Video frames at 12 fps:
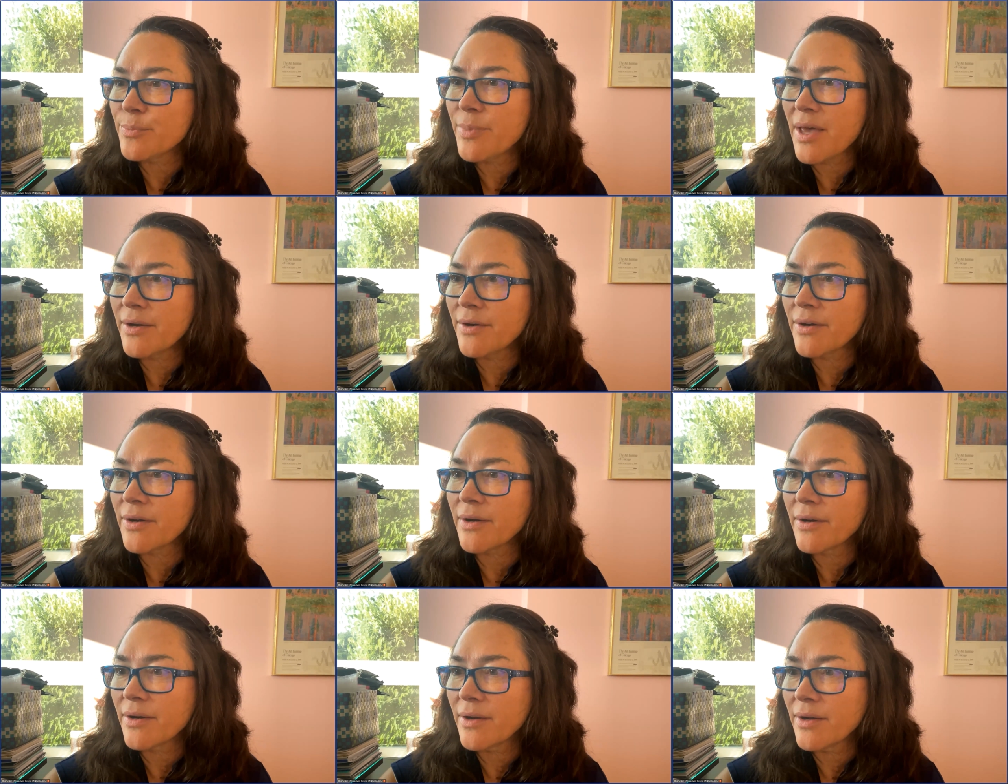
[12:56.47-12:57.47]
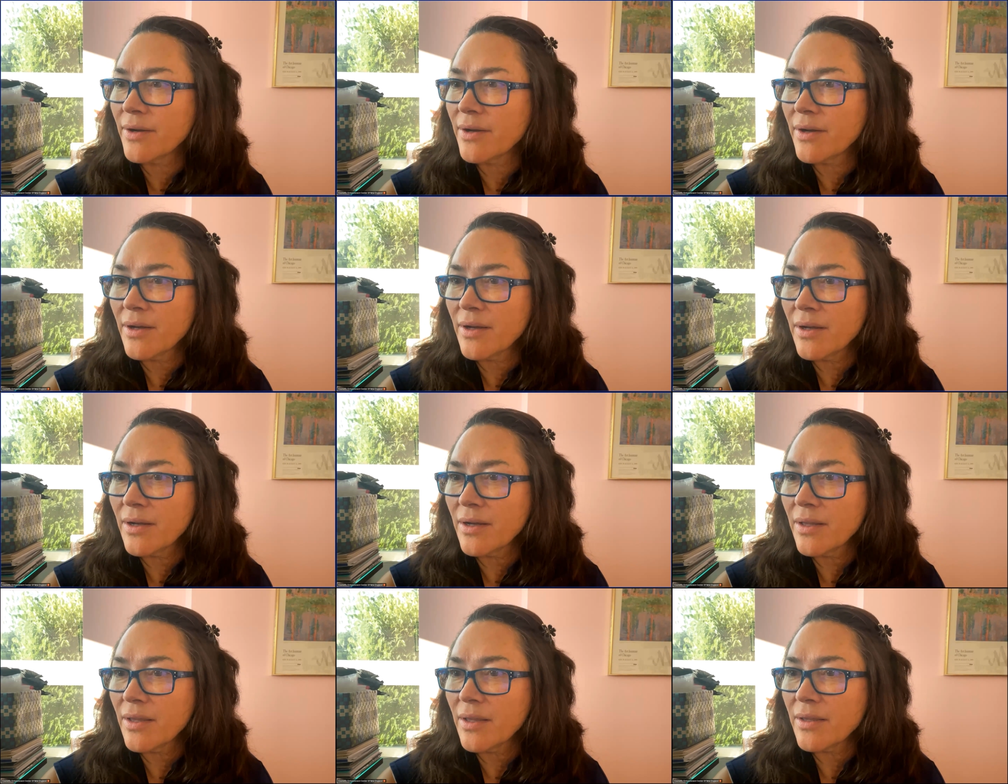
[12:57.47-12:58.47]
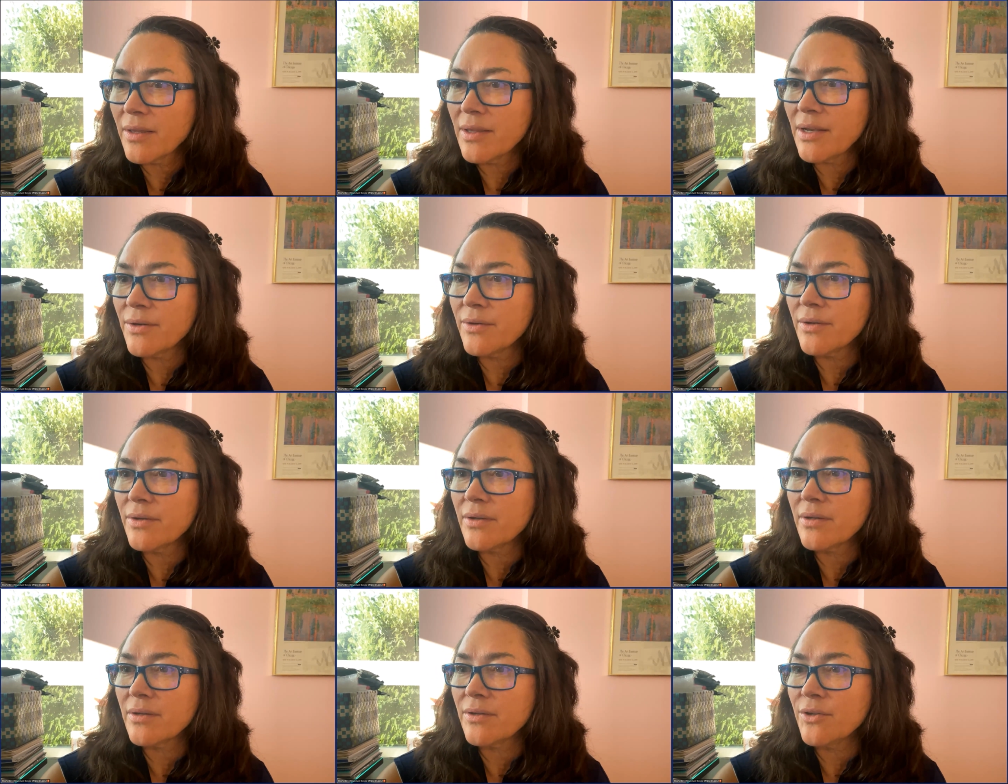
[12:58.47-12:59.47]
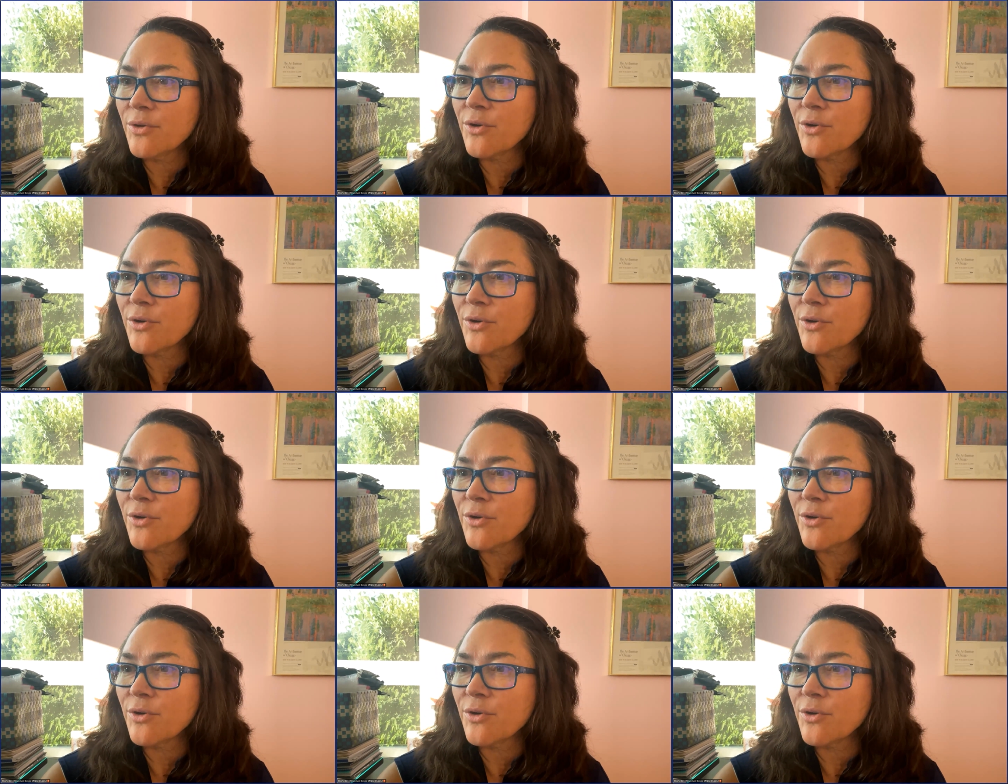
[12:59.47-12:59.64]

better than you